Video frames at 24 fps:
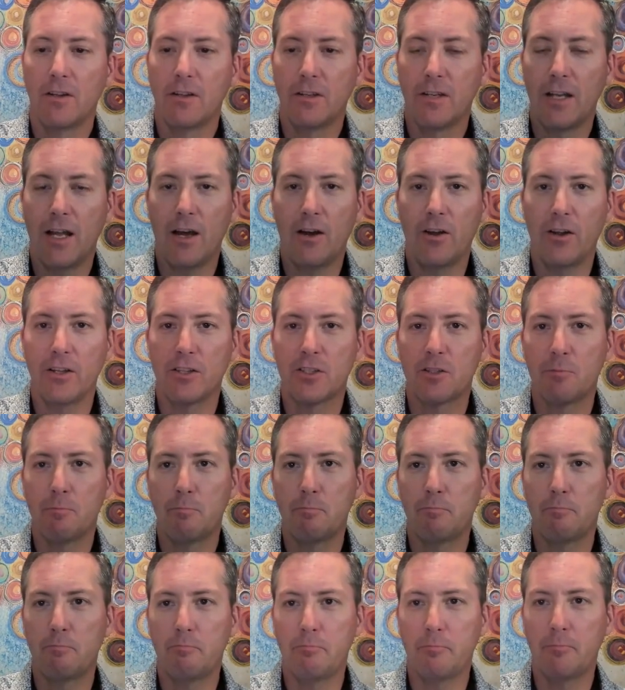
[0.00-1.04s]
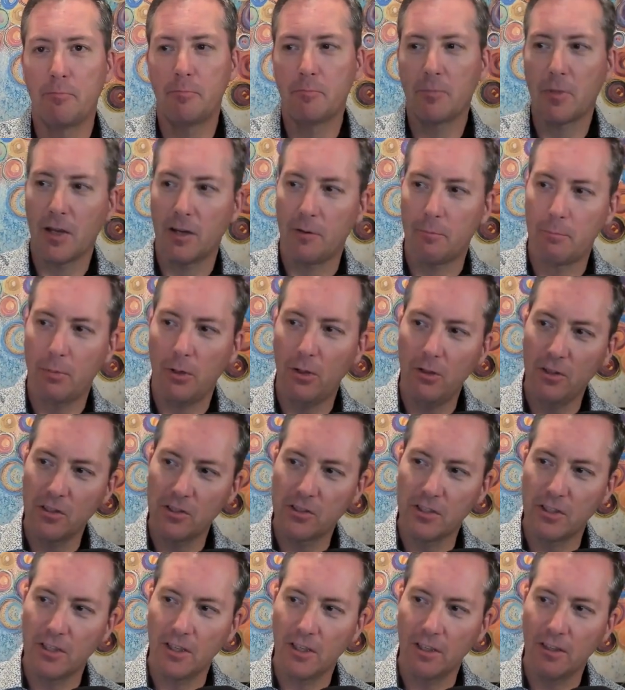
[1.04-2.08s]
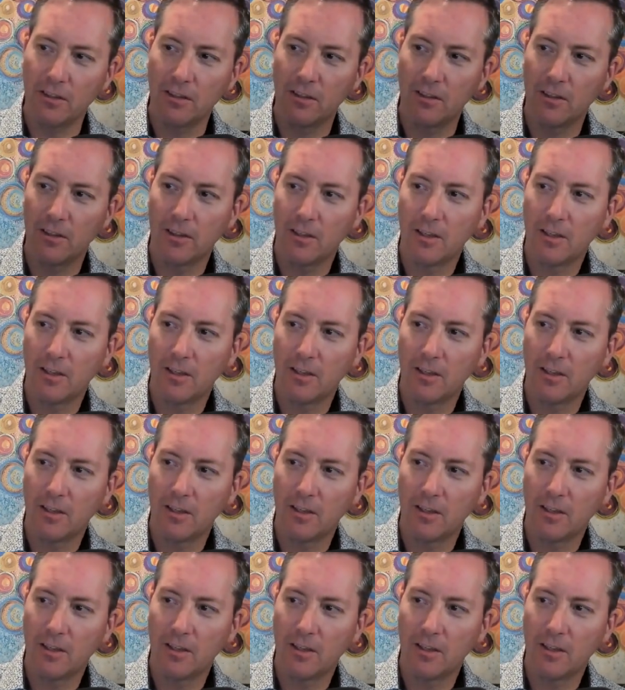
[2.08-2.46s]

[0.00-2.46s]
Now it's kind of pulsing